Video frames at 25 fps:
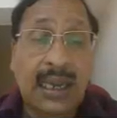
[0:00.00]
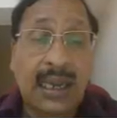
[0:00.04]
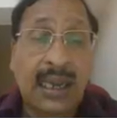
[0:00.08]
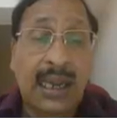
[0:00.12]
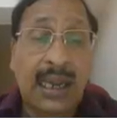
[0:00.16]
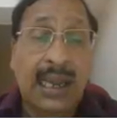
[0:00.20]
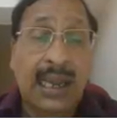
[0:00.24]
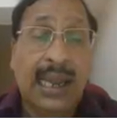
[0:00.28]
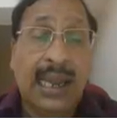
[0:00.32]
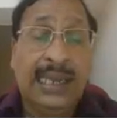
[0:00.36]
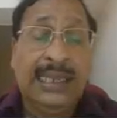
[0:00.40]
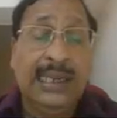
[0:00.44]

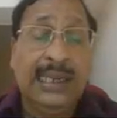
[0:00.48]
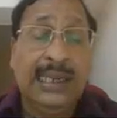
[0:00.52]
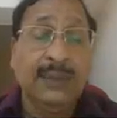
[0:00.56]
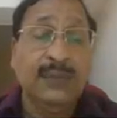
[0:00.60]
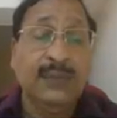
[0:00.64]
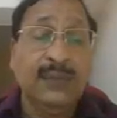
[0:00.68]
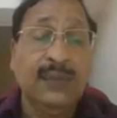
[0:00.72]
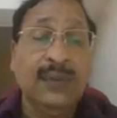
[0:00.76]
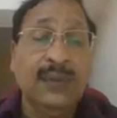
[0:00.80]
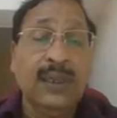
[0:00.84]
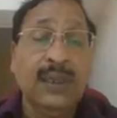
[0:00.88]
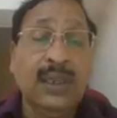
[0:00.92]
IF,
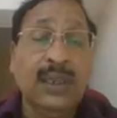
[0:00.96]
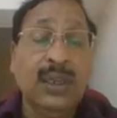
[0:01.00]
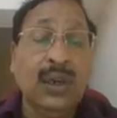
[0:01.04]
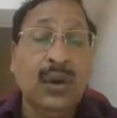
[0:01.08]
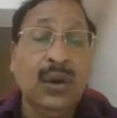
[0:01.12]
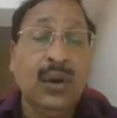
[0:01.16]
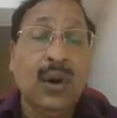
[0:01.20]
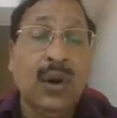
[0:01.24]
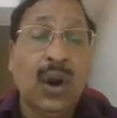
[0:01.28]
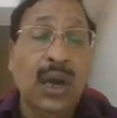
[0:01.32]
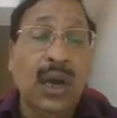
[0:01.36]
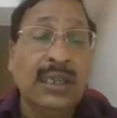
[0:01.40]

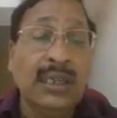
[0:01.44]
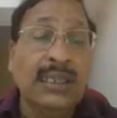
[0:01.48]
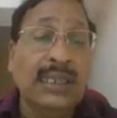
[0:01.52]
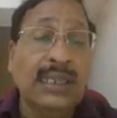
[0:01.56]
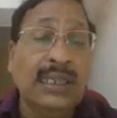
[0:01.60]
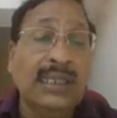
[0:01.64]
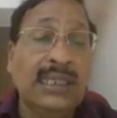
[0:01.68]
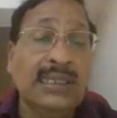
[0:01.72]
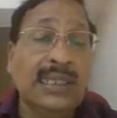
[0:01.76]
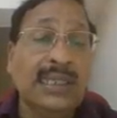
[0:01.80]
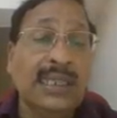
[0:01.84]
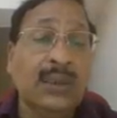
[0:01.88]
or
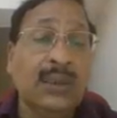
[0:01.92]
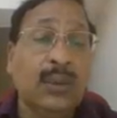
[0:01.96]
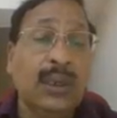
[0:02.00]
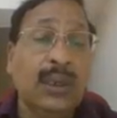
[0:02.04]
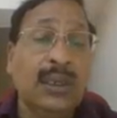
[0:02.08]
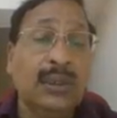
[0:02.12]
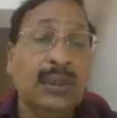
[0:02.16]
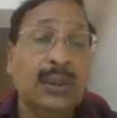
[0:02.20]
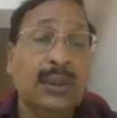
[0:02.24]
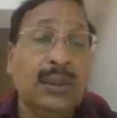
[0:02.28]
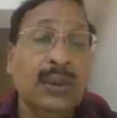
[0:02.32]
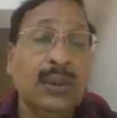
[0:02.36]
it is
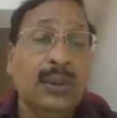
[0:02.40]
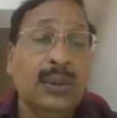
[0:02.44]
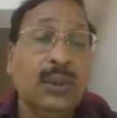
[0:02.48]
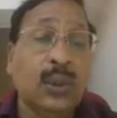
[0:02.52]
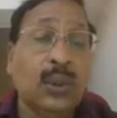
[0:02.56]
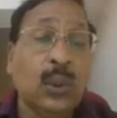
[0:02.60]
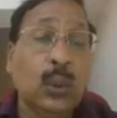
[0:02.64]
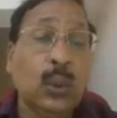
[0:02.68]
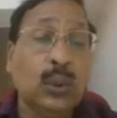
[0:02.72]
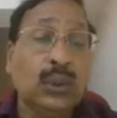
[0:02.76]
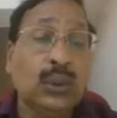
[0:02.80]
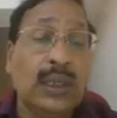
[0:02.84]
equal to
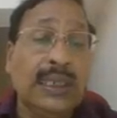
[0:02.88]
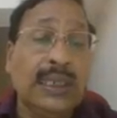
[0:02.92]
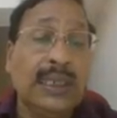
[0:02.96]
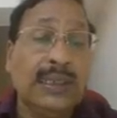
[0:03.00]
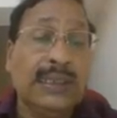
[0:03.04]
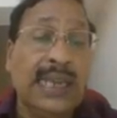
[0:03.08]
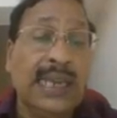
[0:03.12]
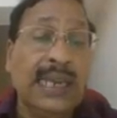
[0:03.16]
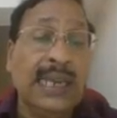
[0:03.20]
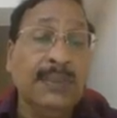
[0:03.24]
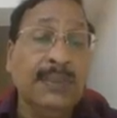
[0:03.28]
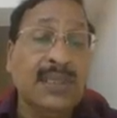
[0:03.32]
root 3
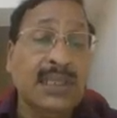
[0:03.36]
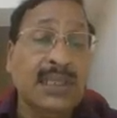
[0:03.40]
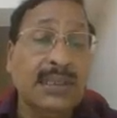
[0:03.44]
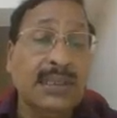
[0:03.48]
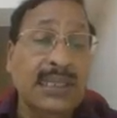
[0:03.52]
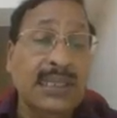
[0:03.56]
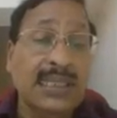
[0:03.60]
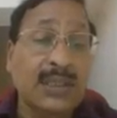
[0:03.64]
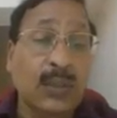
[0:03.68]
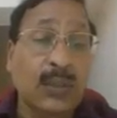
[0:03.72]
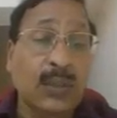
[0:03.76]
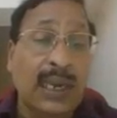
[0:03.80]
times
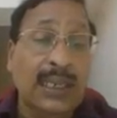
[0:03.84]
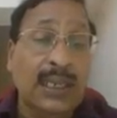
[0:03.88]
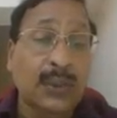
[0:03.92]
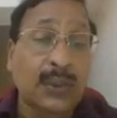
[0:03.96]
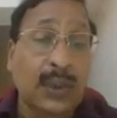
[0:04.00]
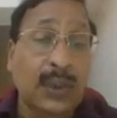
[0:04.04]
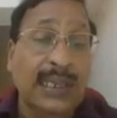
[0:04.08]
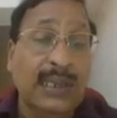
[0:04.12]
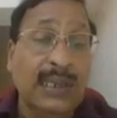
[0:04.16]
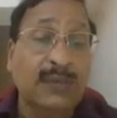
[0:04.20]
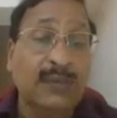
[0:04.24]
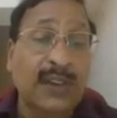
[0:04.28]
this one,
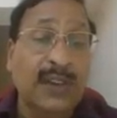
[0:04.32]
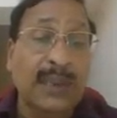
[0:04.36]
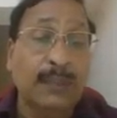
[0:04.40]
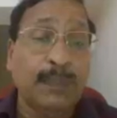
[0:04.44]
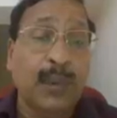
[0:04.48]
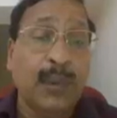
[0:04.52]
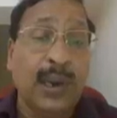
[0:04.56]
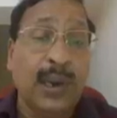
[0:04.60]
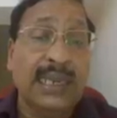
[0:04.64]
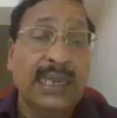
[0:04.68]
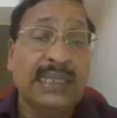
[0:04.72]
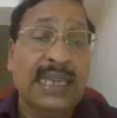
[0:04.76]

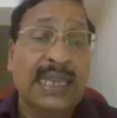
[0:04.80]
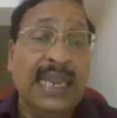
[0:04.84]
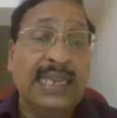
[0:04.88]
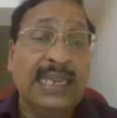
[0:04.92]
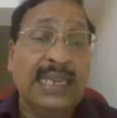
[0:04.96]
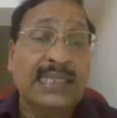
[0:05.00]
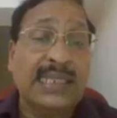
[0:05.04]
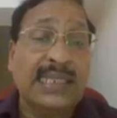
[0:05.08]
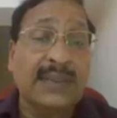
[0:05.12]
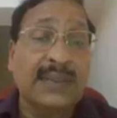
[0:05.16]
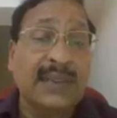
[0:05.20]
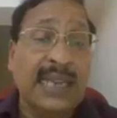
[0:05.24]

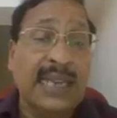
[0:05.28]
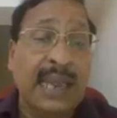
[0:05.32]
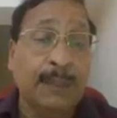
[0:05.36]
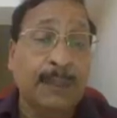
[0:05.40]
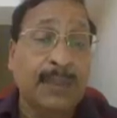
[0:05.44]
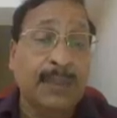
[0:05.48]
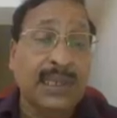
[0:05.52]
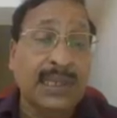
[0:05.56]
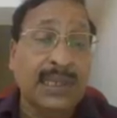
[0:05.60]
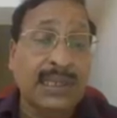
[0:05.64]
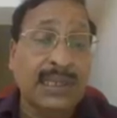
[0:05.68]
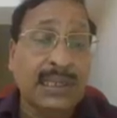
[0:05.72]
25.97
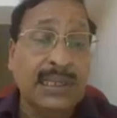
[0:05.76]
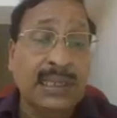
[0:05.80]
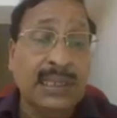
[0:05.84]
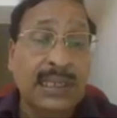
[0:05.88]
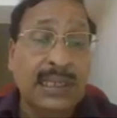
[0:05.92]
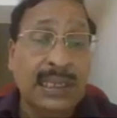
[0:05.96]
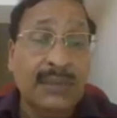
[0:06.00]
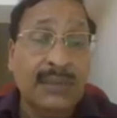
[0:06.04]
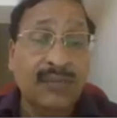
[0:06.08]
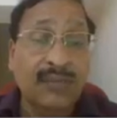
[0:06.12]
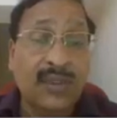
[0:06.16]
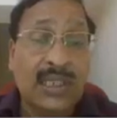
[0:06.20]
amperes,
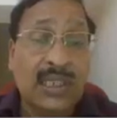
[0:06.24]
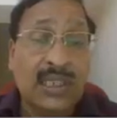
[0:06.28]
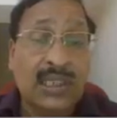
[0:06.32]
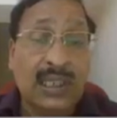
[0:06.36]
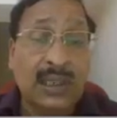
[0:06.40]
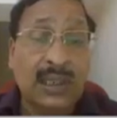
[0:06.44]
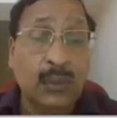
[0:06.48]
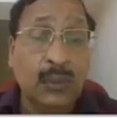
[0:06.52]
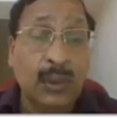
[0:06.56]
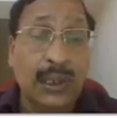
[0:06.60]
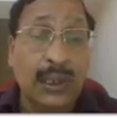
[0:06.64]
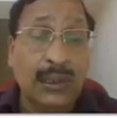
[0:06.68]
which is
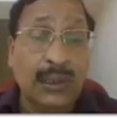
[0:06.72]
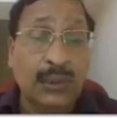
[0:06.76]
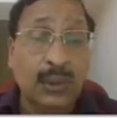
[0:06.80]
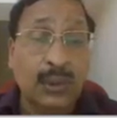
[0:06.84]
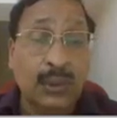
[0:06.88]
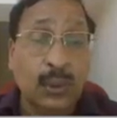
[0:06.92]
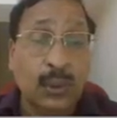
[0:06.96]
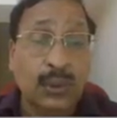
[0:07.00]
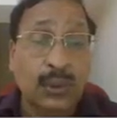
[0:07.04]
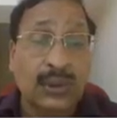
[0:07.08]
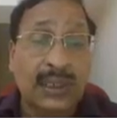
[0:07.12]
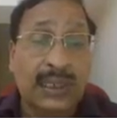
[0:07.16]
equal to
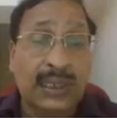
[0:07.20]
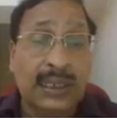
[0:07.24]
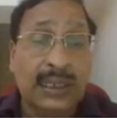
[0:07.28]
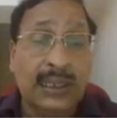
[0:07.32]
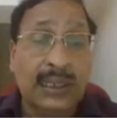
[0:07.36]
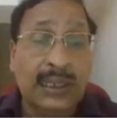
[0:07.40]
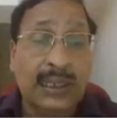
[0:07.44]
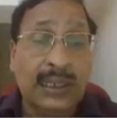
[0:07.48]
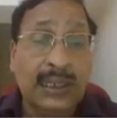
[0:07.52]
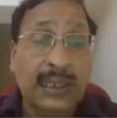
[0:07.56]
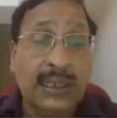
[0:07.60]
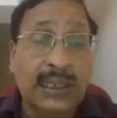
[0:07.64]
root 3
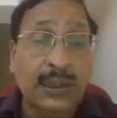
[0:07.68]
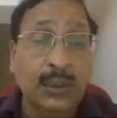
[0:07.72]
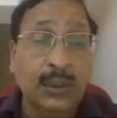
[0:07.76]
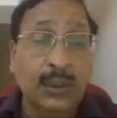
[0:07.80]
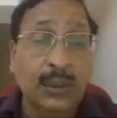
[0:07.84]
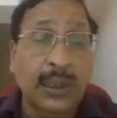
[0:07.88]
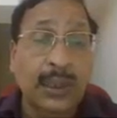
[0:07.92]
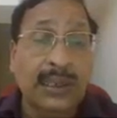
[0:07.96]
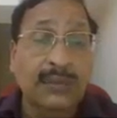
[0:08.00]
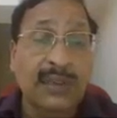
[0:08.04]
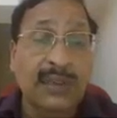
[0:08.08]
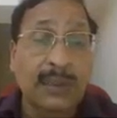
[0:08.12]
into
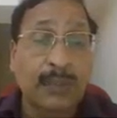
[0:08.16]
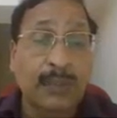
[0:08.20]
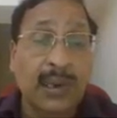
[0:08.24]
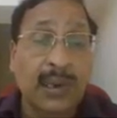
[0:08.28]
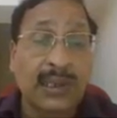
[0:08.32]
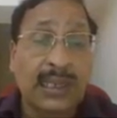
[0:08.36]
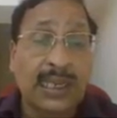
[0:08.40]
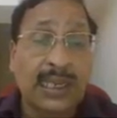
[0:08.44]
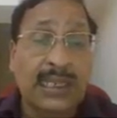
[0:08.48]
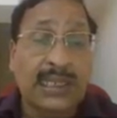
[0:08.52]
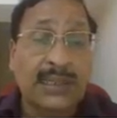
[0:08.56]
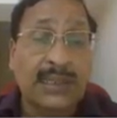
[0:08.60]

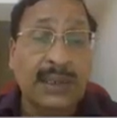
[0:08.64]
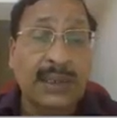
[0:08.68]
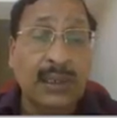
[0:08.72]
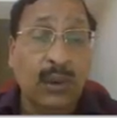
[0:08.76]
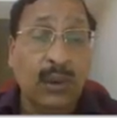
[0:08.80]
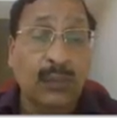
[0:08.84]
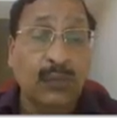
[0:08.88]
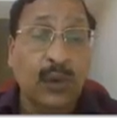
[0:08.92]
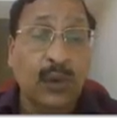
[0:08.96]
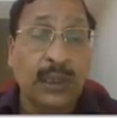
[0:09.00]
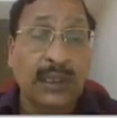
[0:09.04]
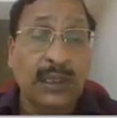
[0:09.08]
25.97,
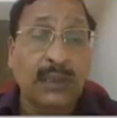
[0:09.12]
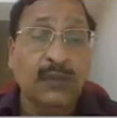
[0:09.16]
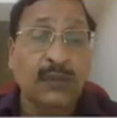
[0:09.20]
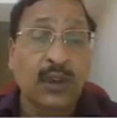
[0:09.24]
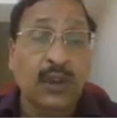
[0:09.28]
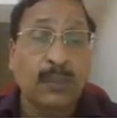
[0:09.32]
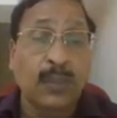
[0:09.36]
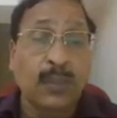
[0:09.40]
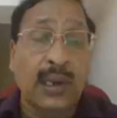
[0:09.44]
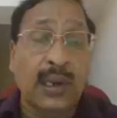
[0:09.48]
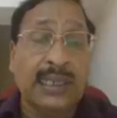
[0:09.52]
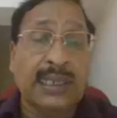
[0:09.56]
or
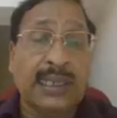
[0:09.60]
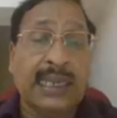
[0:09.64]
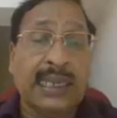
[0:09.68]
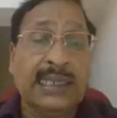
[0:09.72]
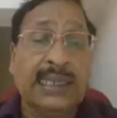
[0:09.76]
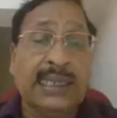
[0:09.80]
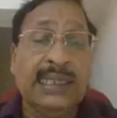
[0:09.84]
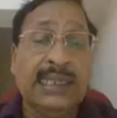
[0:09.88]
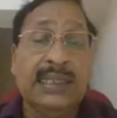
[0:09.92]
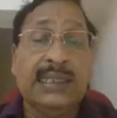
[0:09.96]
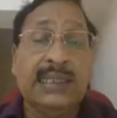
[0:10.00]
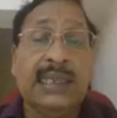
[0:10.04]

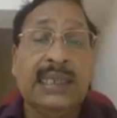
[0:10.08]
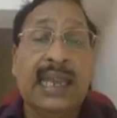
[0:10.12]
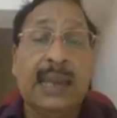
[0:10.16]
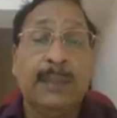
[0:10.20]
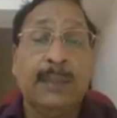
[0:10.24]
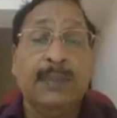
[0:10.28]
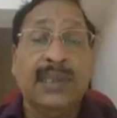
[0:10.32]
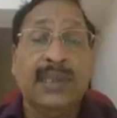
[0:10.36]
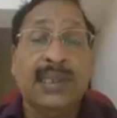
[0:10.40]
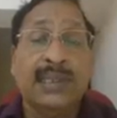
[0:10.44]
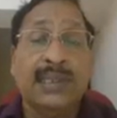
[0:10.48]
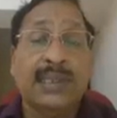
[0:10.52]
44.98
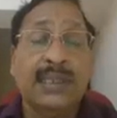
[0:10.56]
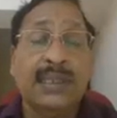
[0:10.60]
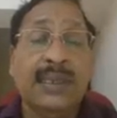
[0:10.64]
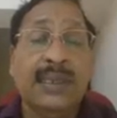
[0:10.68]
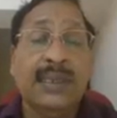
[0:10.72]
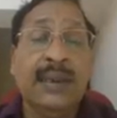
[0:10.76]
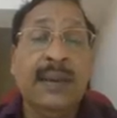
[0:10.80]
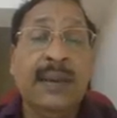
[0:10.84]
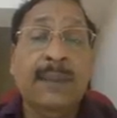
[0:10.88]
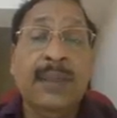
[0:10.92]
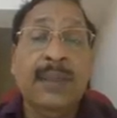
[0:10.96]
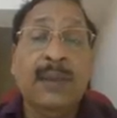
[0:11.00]
amperes.
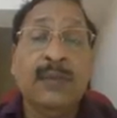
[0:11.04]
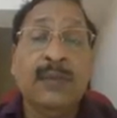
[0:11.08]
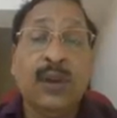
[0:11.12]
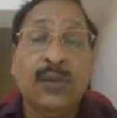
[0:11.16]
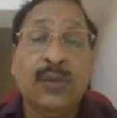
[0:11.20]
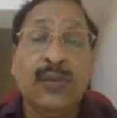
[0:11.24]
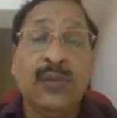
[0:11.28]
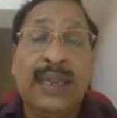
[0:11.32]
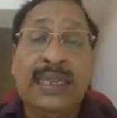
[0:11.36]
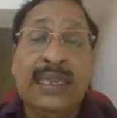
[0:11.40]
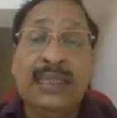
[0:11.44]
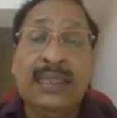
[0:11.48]

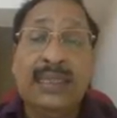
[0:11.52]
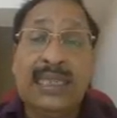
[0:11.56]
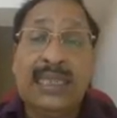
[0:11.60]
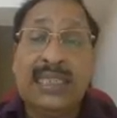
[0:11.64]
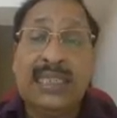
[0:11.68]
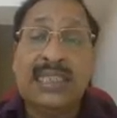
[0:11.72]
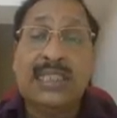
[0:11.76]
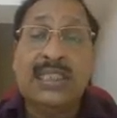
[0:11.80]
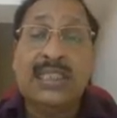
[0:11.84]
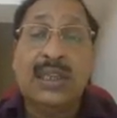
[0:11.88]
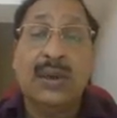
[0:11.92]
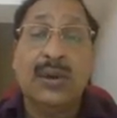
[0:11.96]
Therefore, when
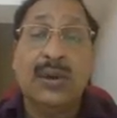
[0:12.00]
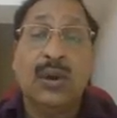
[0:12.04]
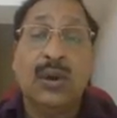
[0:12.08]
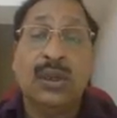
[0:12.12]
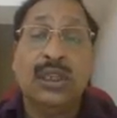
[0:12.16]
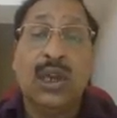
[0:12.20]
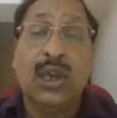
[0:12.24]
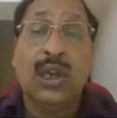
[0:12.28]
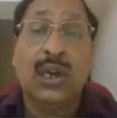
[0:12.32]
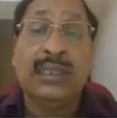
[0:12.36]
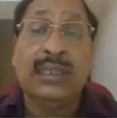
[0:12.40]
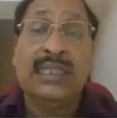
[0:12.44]
this
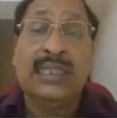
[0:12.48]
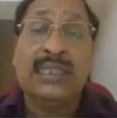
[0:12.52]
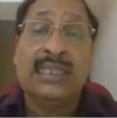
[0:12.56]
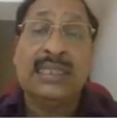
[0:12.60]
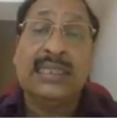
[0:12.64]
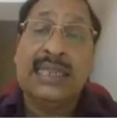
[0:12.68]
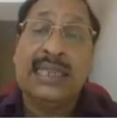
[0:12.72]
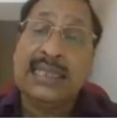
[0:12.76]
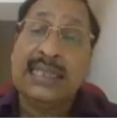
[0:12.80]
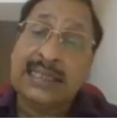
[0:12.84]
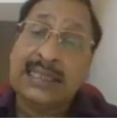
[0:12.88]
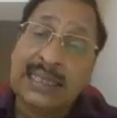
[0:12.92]
load is
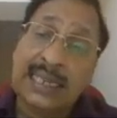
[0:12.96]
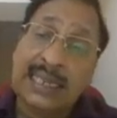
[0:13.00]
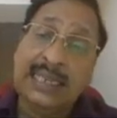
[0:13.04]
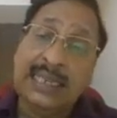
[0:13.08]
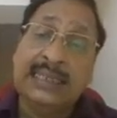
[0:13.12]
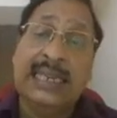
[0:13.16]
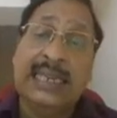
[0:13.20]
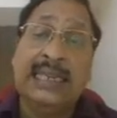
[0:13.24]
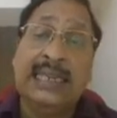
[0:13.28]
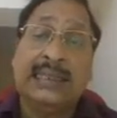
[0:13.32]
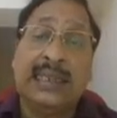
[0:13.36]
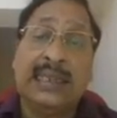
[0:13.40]
connected in
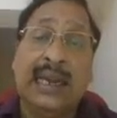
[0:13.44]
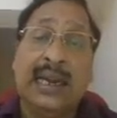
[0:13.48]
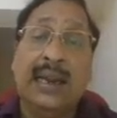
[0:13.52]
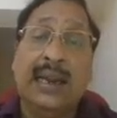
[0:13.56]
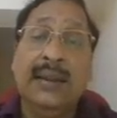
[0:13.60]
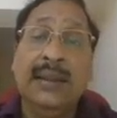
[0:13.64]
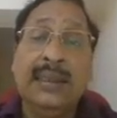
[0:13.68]
delta,